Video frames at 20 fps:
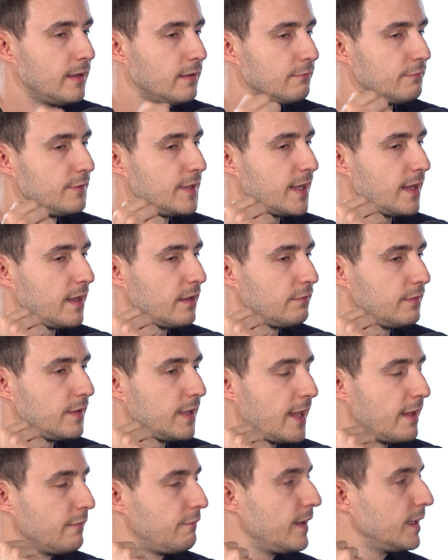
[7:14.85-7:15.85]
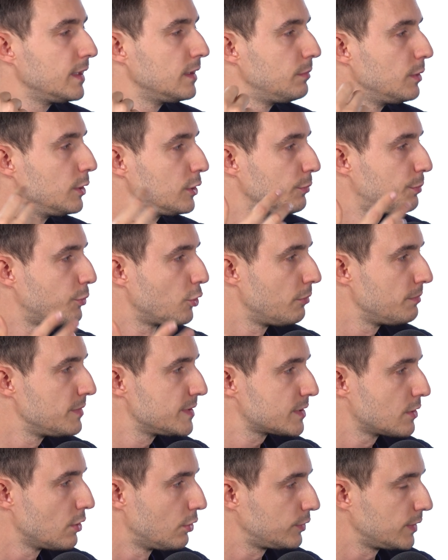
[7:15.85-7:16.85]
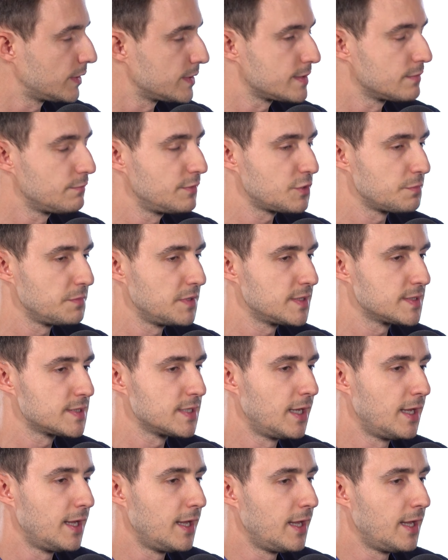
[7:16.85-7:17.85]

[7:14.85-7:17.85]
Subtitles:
we have available to promise quotas, which means